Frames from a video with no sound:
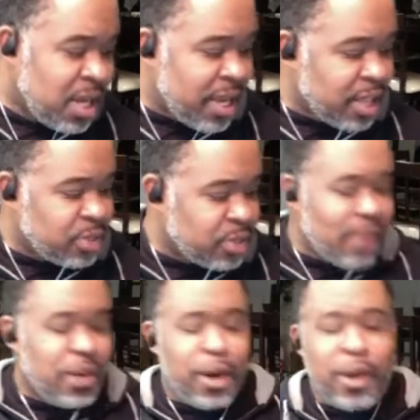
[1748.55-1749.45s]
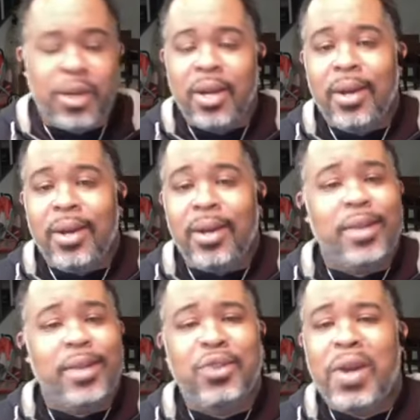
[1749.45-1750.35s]
Guess what I've learned?
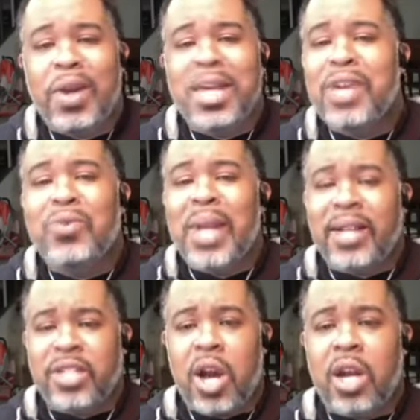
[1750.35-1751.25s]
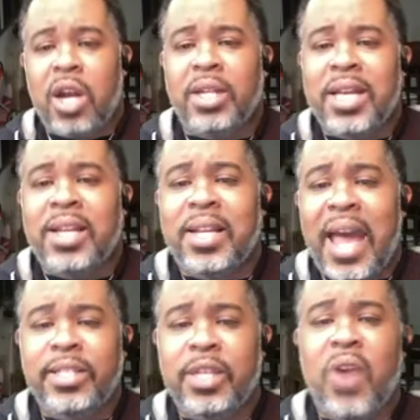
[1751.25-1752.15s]
It's the great equalizer. Y'all ought to hit the
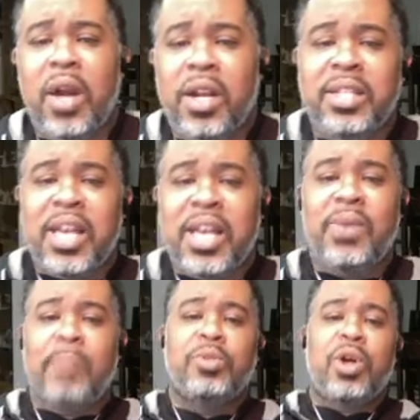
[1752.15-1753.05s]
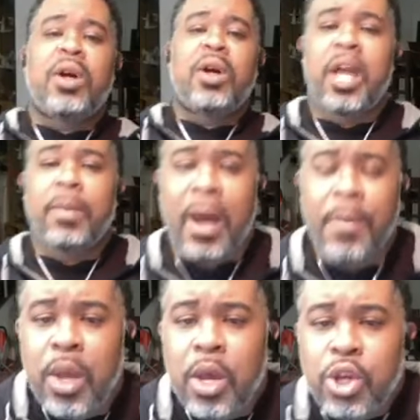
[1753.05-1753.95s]
likes if y'all understand what I'm talking about.
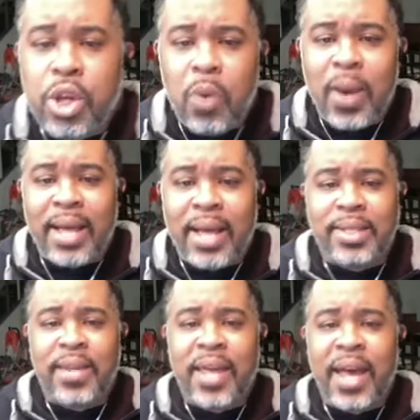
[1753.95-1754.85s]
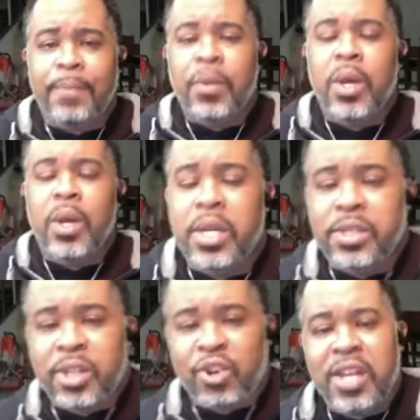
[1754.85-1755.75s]
You know why I say that? It's
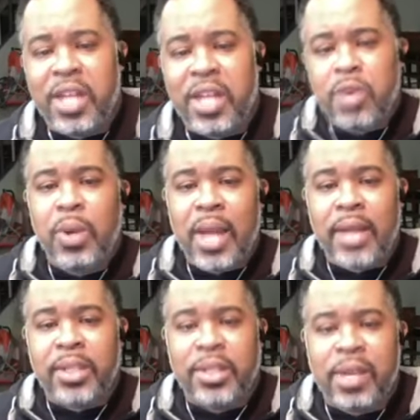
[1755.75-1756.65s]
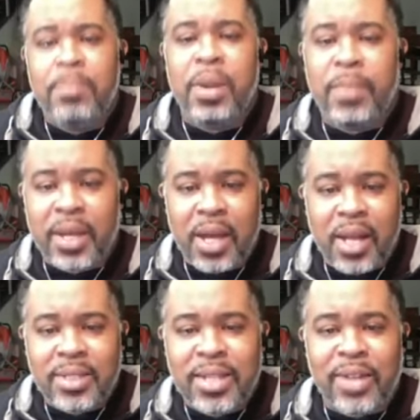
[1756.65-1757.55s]
the great equalizer simply
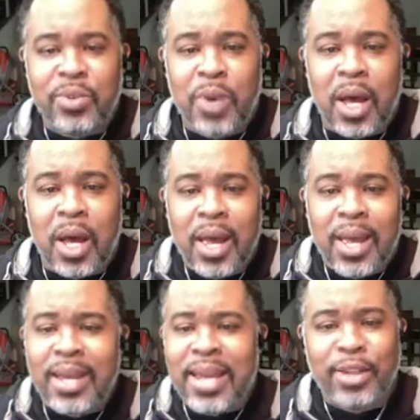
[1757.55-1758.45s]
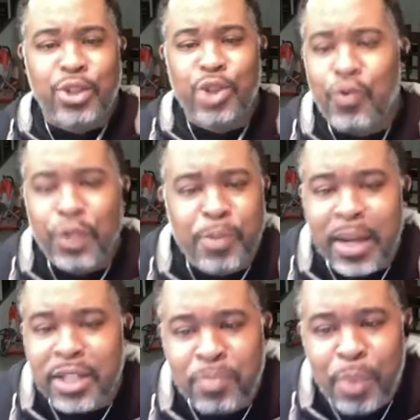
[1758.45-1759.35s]
because guess what? It has no
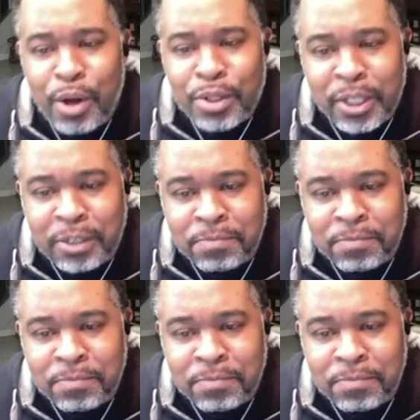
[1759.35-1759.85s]
respect of person.